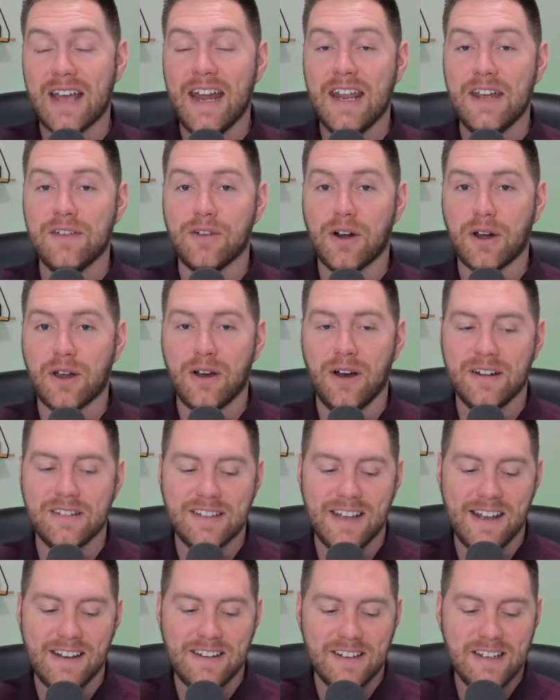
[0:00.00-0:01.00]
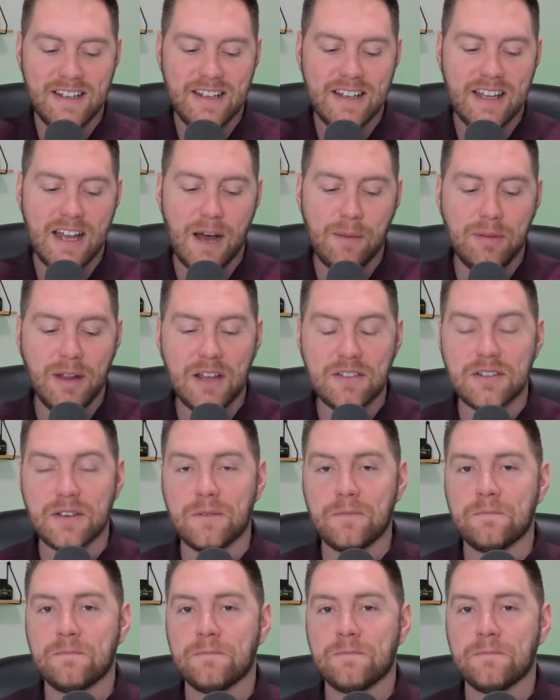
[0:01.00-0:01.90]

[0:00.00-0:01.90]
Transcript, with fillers: any of our content. God bless you.